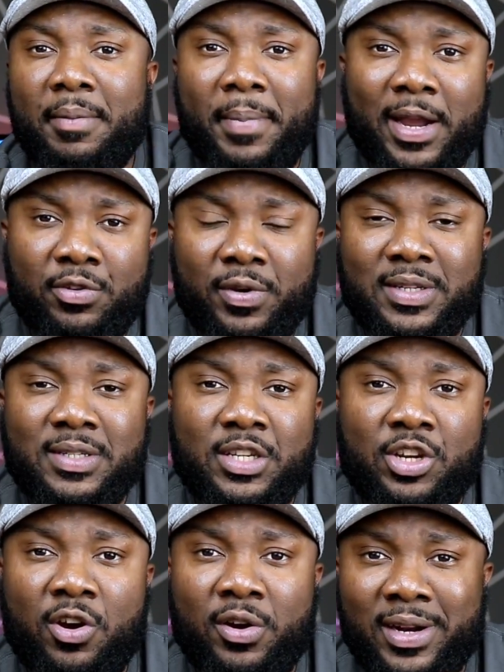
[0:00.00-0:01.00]
micro
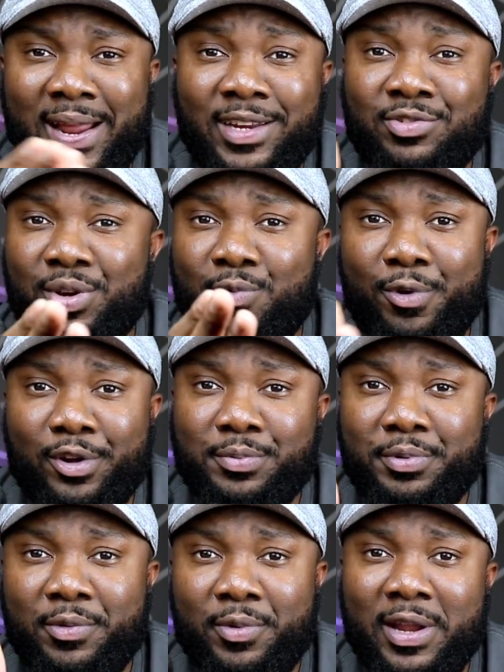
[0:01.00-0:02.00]
SD card. It actually works
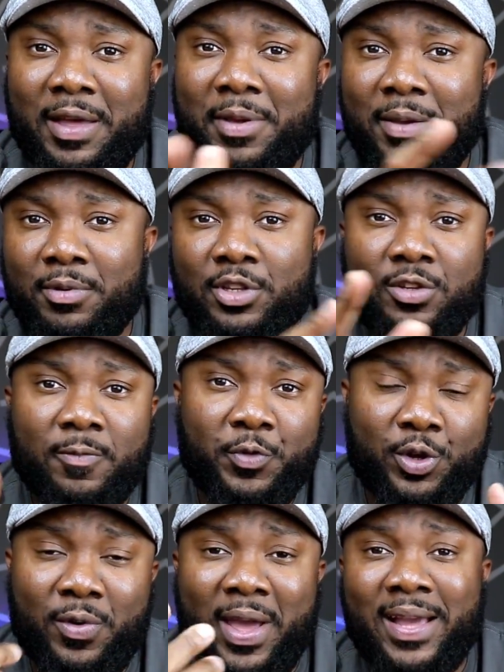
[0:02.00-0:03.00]
pretty well. I'm able
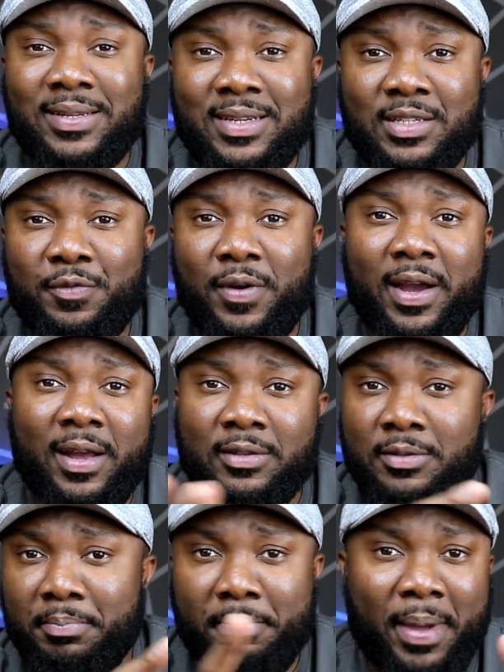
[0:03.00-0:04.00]
to, access
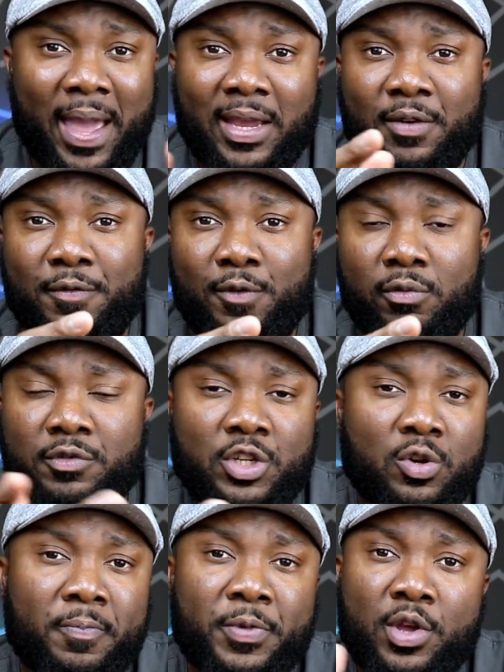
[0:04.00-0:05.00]
files back and forth.
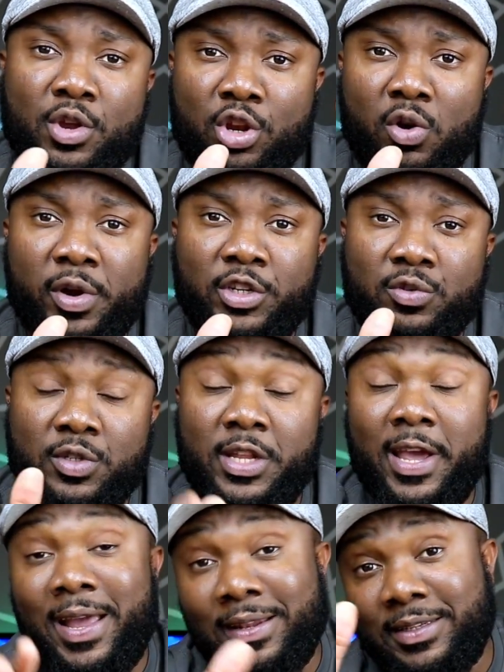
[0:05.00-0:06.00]
So no issues
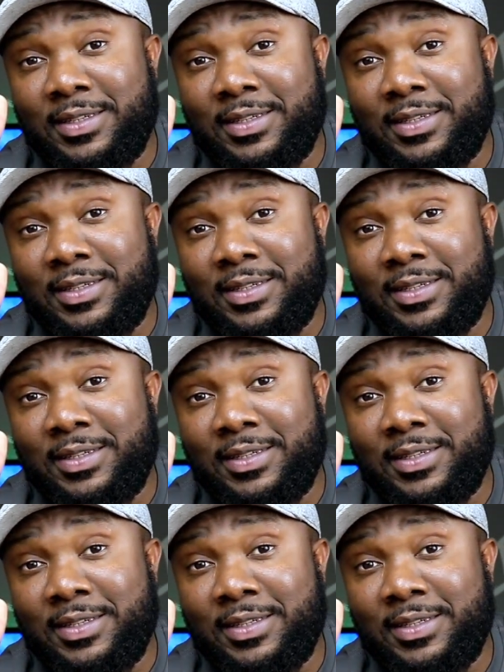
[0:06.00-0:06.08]
there, at